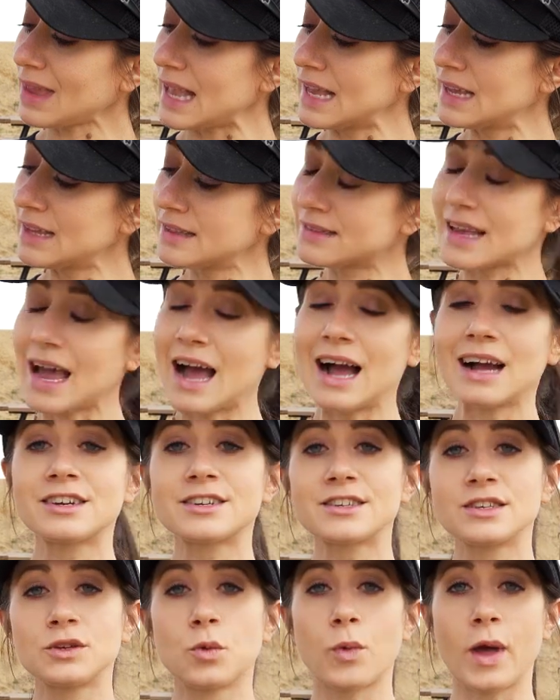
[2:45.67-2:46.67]
It's
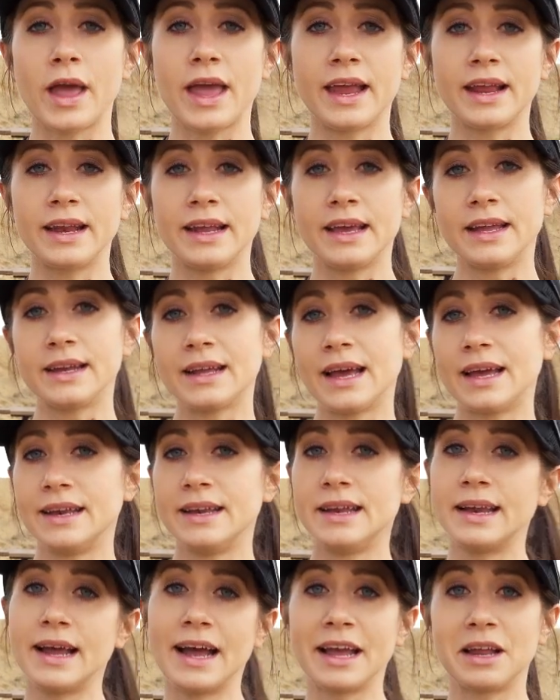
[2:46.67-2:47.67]
actually weighing in at
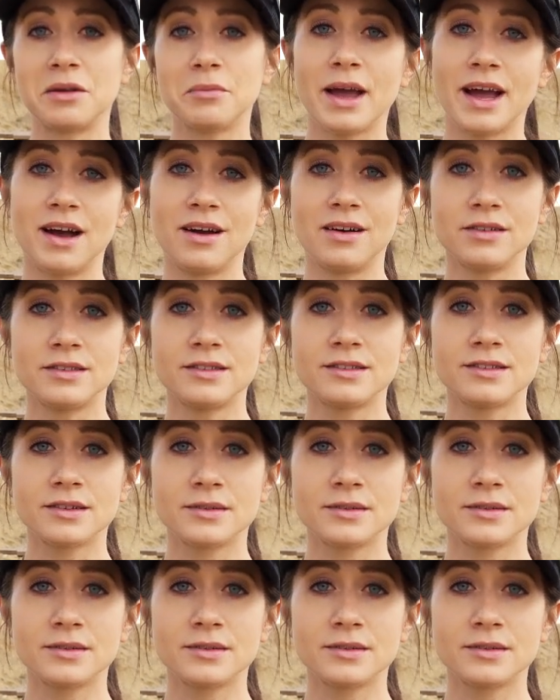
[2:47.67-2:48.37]
9 pounds,